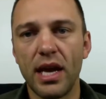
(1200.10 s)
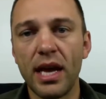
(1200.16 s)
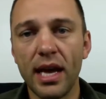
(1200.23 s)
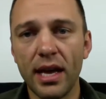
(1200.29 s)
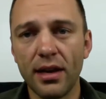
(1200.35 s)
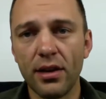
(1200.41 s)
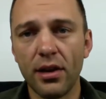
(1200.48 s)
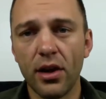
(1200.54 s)

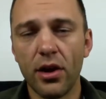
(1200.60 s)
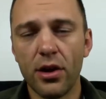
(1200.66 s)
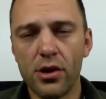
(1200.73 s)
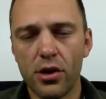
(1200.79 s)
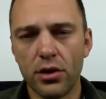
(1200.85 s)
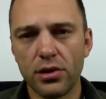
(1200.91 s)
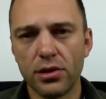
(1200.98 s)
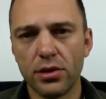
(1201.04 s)
and
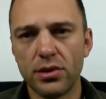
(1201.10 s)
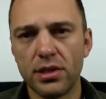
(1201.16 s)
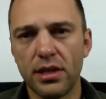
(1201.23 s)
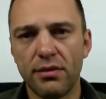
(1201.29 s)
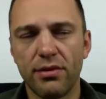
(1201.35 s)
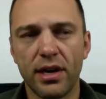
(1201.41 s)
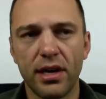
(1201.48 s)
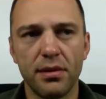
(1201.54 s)
also
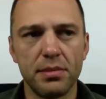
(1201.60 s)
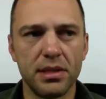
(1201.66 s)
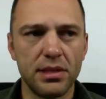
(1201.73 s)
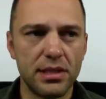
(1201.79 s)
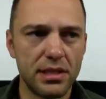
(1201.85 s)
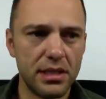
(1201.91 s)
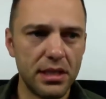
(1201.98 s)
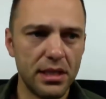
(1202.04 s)
seeing vitamin
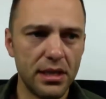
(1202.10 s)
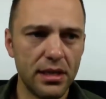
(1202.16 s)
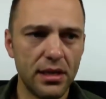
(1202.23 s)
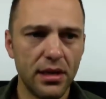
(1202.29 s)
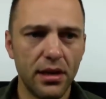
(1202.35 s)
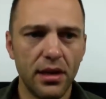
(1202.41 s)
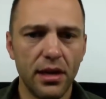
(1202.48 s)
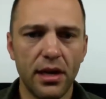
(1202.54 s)
C
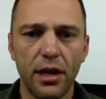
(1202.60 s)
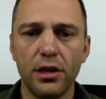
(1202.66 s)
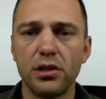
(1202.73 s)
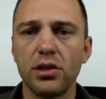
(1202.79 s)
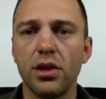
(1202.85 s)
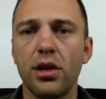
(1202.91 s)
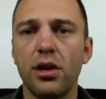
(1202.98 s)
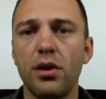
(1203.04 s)
is
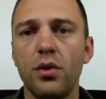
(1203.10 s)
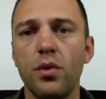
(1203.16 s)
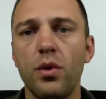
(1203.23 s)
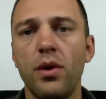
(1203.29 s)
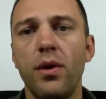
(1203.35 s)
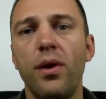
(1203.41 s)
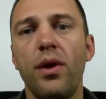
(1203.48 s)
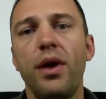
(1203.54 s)
low,
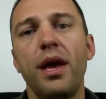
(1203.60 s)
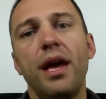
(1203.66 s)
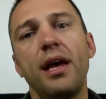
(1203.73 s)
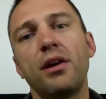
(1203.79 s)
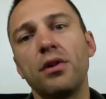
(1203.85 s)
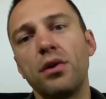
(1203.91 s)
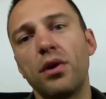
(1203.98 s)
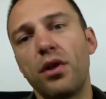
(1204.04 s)

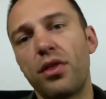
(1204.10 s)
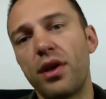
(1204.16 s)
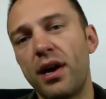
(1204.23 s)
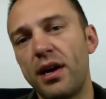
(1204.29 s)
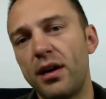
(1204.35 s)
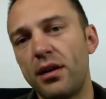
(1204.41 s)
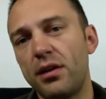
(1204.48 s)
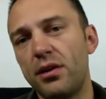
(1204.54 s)

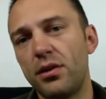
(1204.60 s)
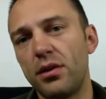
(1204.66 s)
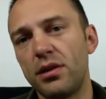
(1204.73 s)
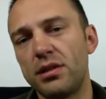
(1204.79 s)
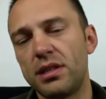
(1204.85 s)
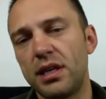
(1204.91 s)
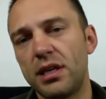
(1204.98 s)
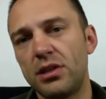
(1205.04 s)
glutathione
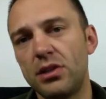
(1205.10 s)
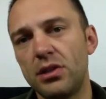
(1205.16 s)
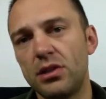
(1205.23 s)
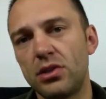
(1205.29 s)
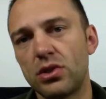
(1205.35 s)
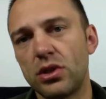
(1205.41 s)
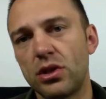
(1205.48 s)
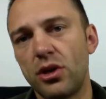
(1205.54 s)
utilization
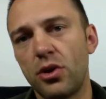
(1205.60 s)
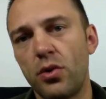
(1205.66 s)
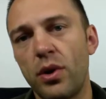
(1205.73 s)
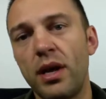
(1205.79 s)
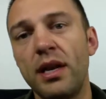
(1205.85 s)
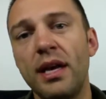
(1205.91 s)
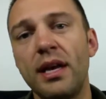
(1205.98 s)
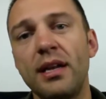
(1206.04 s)
is low,
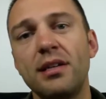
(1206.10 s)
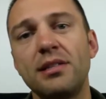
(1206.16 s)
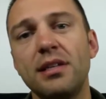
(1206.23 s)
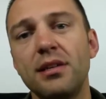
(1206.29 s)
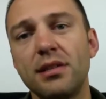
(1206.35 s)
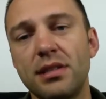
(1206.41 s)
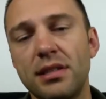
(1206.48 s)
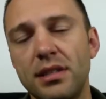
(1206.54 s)
and
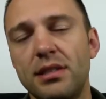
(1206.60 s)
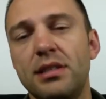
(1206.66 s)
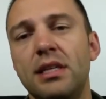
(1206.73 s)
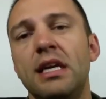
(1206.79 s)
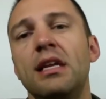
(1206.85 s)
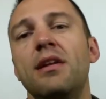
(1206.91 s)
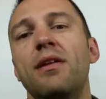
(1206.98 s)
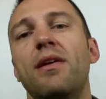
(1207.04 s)

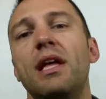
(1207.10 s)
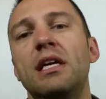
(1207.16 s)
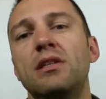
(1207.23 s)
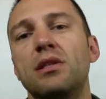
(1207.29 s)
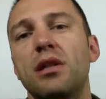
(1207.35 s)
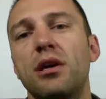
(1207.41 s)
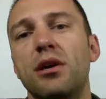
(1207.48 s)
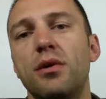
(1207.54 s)
N-acetylcysteine
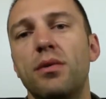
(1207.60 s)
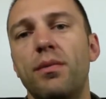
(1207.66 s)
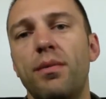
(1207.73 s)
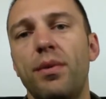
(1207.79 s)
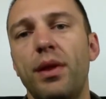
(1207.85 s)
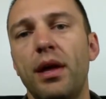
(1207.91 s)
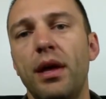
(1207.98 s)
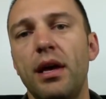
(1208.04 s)
is low.
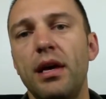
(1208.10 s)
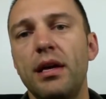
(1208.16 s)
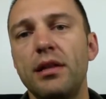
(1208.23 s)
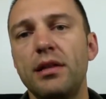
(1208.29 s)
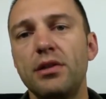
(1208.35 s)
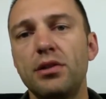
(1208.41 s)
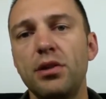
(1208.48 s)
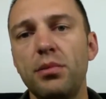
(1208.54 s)

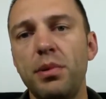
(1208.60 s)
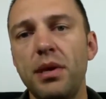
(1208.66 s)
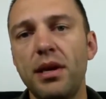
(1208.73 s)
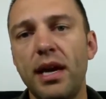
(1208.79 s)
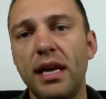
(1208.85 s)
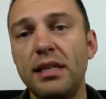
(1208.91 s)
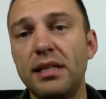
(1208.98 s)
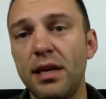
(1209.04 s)
This would
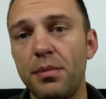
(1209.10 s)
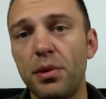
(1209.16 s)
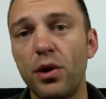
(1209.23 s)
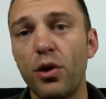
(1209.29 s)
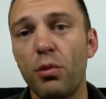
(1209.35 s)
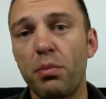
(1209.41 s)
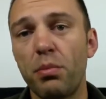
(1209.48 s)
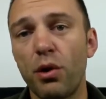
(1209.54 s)
be a
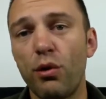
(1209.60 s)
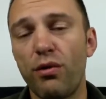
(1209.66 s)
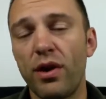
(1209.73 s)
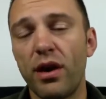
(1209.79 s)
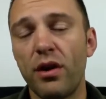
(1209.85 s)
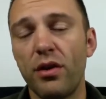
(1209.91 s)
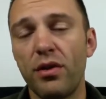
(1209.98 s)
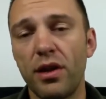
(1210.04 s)
typical
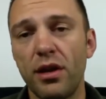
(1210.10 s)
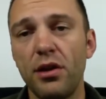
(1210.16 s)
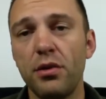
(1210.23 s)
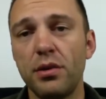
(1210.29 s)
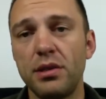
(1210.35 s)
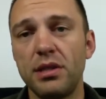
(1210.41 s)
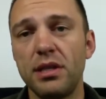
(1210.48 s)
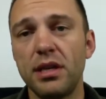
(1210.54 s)
profile that you
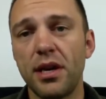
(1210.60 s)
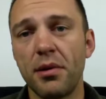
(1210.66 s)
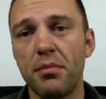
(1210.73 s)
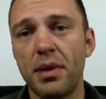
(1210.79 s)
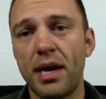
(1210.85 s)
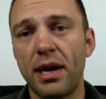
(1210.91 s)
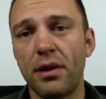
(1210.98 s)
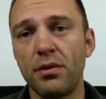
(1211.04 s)
would see come
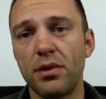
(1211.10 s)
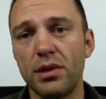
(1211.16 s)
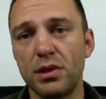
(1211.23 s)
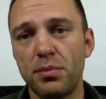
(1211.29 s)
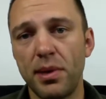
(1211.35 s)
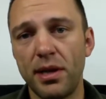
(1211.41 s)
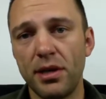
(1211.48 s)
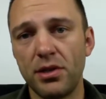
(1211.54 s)
back with this
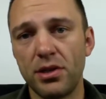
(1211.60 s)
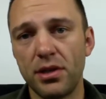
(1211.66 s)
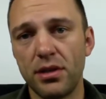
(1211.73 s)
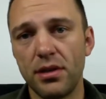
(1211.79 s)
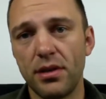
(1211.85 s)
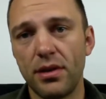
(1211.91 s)
patient.